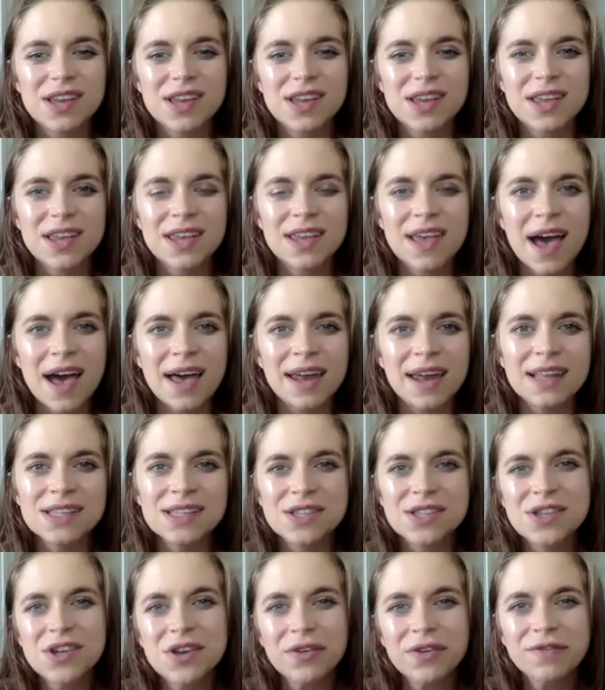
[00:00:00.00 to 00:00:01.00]
Yeah, and
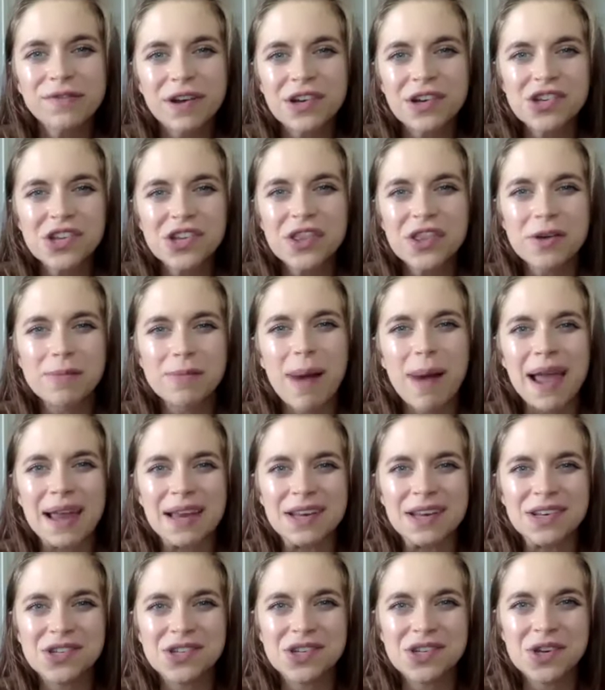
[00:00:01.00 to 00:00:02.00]
you're fresh in their mind
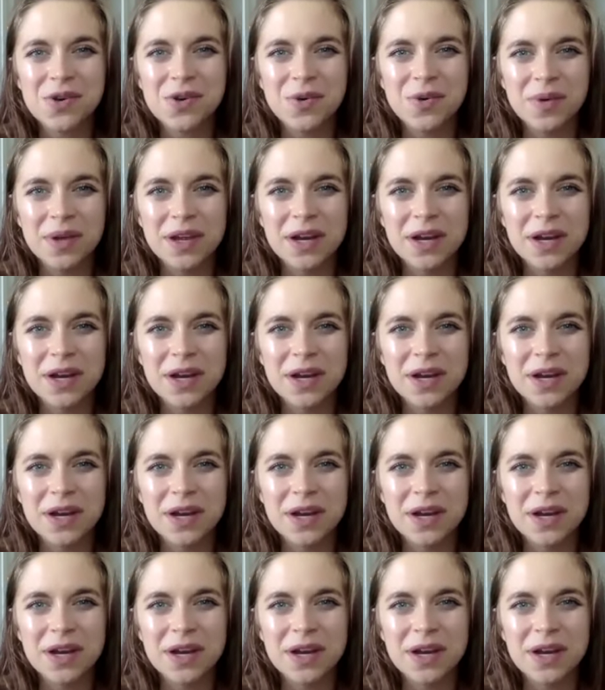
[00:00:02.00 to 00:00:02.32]
too.